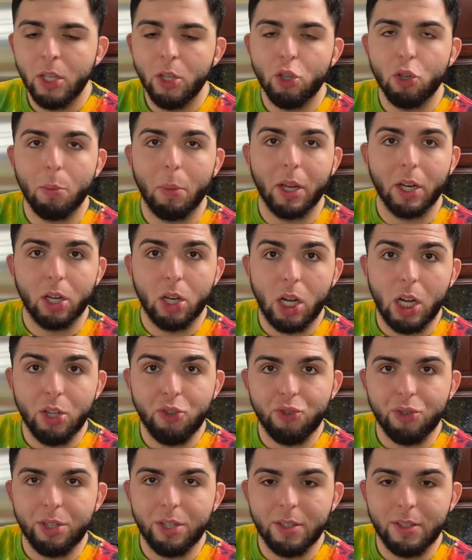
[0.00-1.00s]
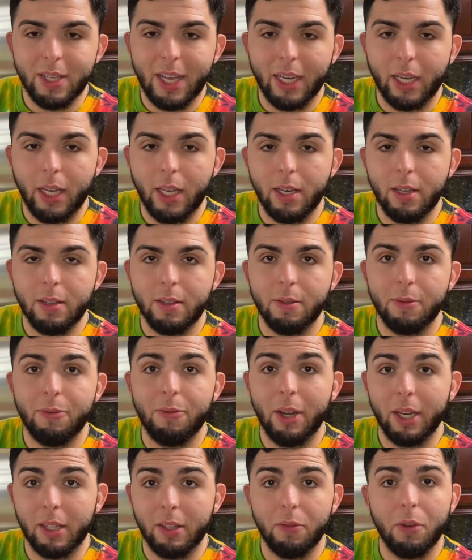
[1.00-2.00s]
your mitochondria does not get as
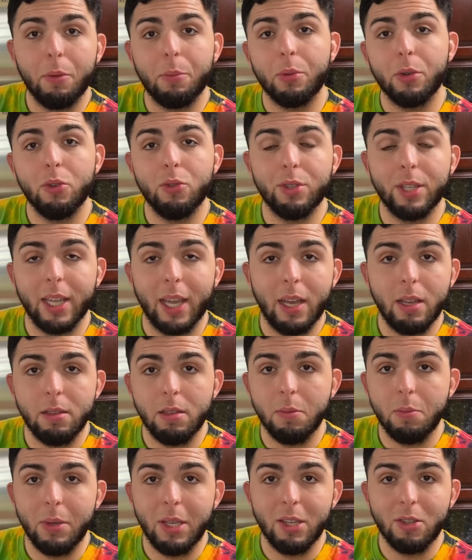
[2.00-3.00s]
effective at producing ATP.